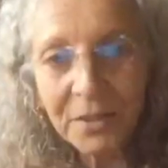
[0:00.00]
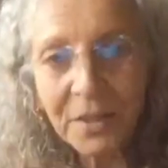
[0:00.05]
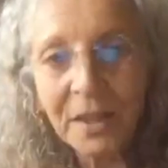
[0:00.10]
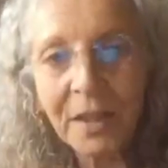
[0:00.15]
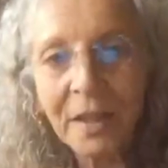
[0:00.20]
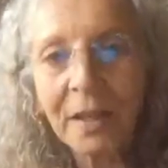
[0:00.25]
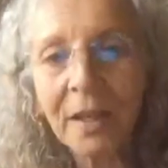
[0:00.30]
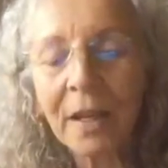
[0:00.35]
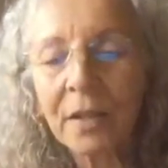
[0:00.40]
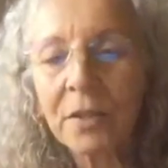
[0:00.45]

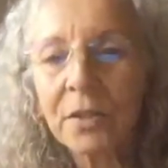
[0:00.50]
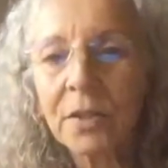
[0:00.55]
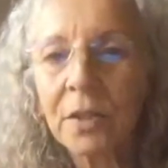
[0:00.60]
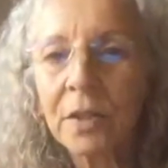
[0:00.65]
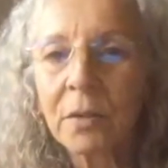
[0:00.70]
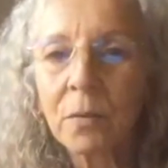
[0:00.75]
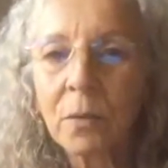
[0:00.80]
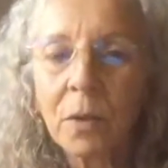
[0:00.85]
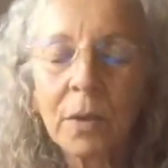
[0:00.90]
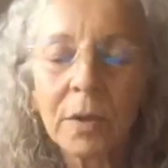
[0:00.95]
I actually
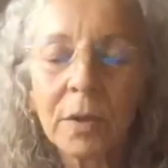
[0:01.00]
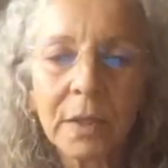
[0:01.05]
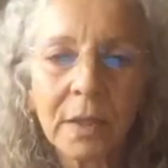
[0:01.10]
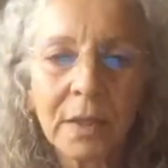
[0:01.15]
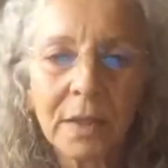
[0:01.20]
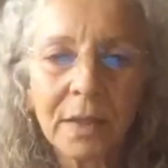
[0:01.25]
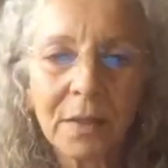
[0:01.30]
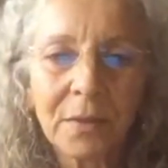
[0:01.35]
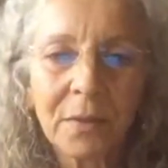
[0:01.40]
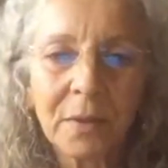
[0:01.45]
worked in
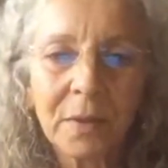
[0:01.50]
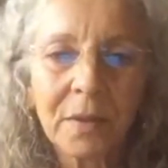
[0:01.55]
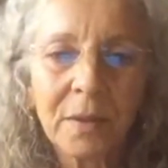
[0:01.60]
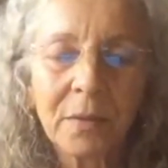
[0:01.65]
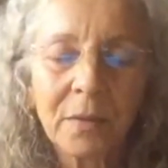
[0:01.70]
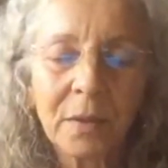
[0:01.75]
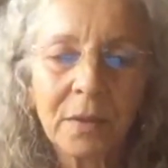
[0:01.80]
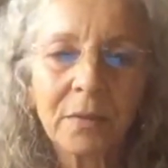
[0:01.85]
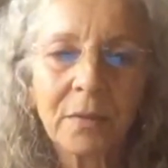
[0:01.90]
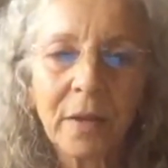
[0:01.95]
it
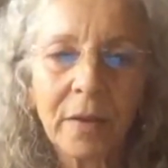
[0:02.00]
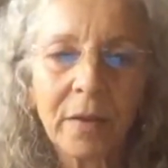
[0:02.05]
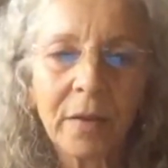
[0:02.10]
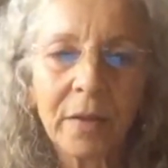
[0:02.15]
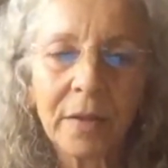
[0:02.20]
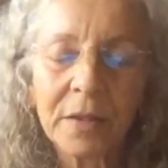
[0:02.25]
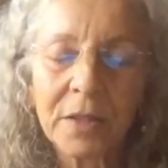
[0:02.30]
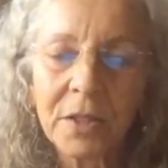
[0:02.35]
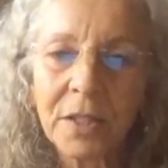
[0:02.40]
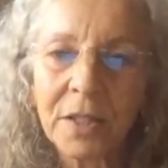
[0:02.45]
in
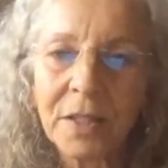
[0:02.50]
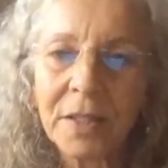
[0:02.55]
virology.